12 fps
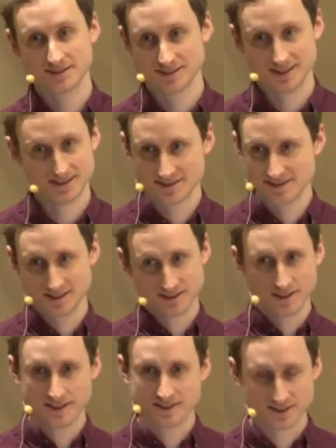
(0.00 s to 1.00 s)
It's
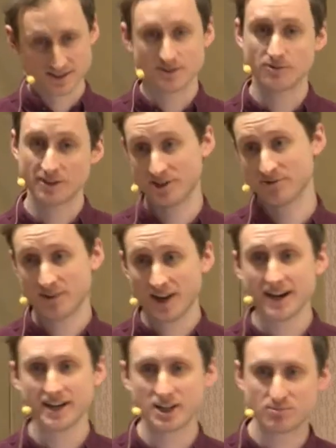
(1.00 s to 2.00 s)
not very
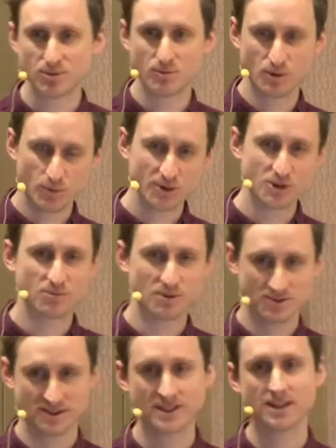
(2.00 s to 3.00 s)
defined, but we wanted
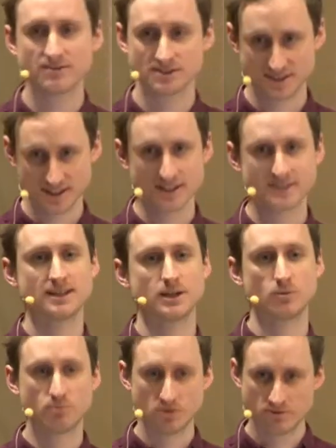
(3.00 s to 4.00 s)
people to give us things that
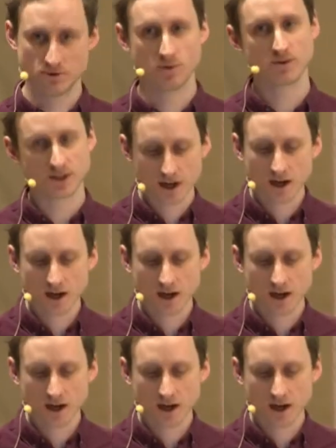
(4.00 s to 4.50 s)
would provoke.